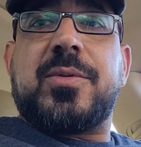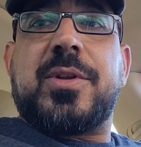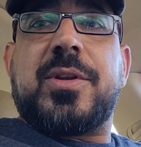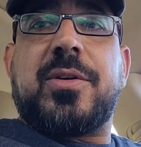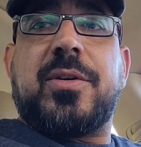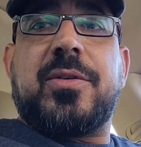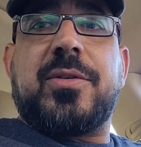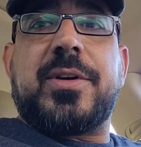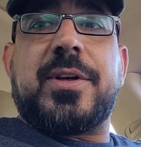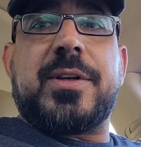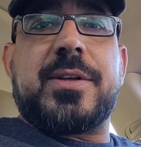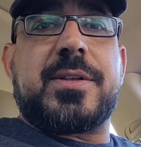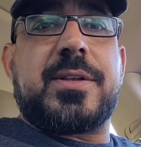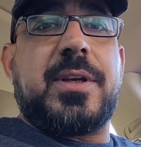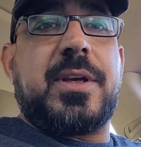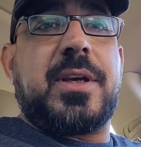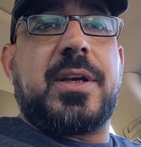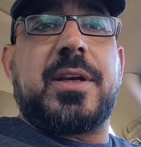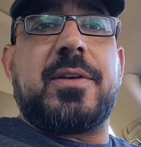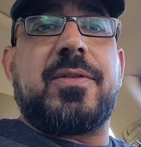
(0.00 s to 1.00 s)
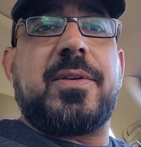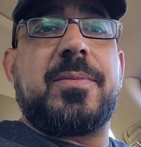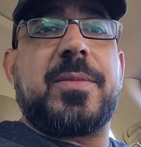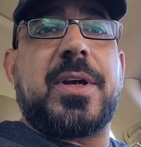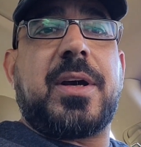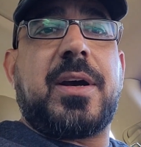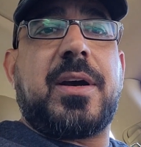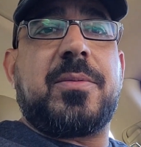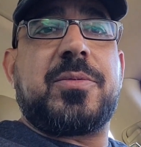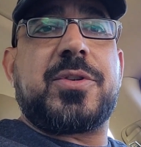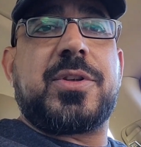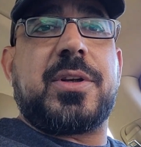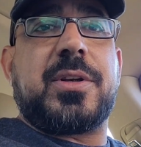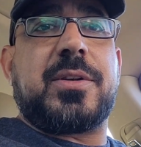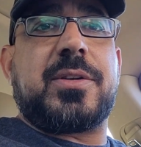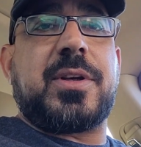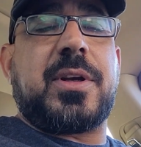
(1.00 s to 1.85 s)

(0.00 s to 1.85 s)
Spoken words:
it with the owner. See, give him the option.